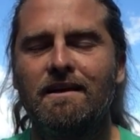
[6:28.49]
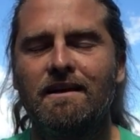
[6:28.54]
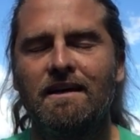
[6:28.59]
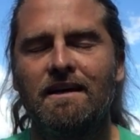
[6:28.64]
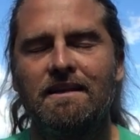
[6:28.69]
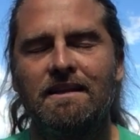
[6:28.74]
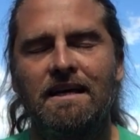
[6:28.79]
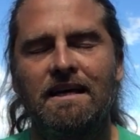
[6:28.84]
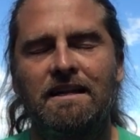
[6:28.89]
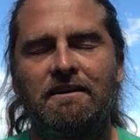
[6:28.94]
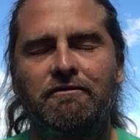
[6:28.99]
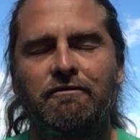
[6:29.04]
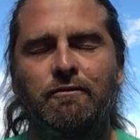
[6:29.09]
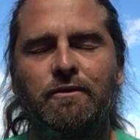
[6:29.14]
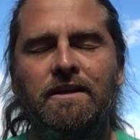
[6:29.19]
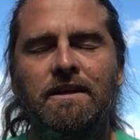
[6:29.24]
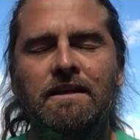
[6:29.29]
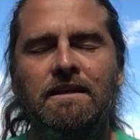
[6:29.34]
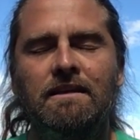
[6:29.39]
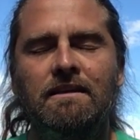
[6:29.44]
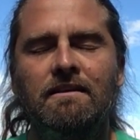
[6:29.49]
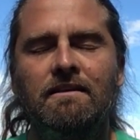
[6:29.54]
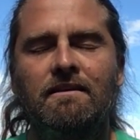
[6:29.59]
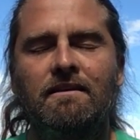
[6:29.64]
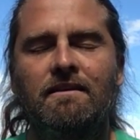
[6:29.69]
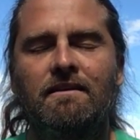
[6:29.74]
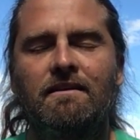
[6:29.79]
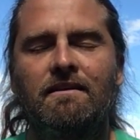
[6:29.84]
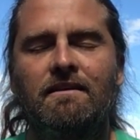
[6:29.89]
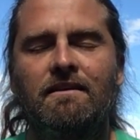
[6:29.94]
and that if we
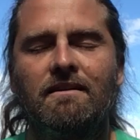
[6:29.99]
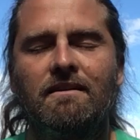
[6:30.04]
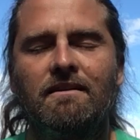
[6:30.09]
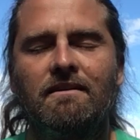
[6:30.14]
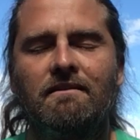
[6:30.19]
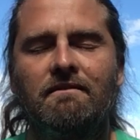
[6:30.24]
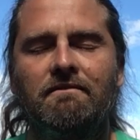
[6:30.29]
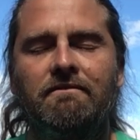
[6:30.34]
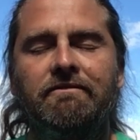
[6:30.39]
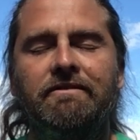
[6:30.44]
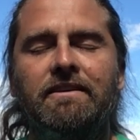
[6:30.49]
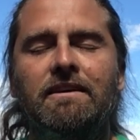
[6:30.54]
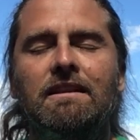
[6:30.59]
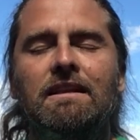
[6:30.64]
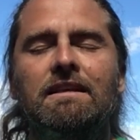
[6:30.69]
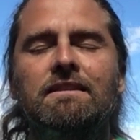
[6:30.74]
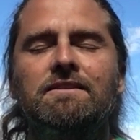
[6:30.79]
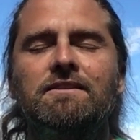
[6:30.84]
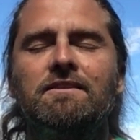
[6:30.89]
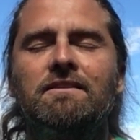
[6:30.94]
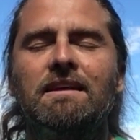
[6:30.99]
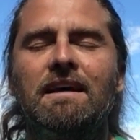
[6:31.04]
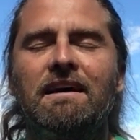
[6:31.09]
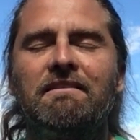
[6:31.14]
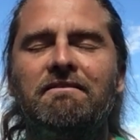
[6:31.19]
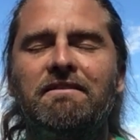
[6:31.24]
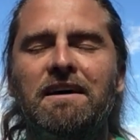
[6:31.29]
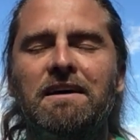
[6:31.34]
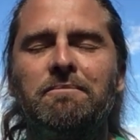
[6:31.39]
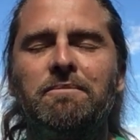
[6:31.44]
feel into that
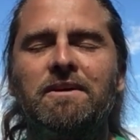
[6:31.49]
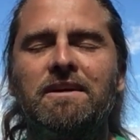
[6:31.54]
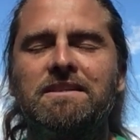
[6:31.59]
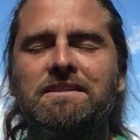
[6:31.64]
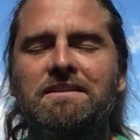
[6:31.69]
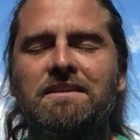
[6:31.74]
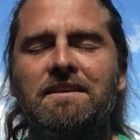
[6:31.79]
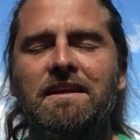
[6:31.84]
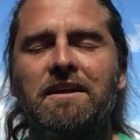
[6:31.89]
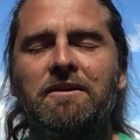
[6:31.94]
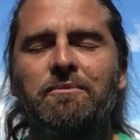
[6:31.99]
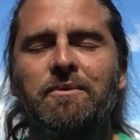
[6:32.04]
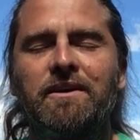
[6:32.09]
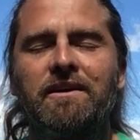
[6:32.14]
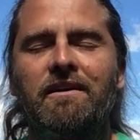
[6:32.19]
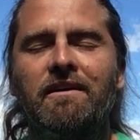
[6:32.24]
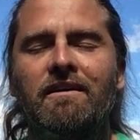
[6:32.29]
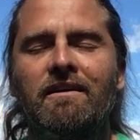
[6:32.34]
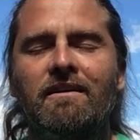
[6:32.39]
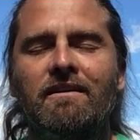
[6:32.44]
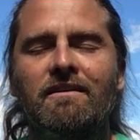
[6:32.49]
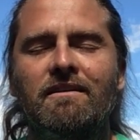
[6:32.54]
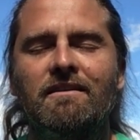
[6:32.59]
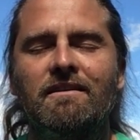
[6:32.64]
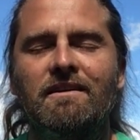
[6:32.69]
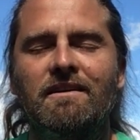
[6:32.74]
vibration that we are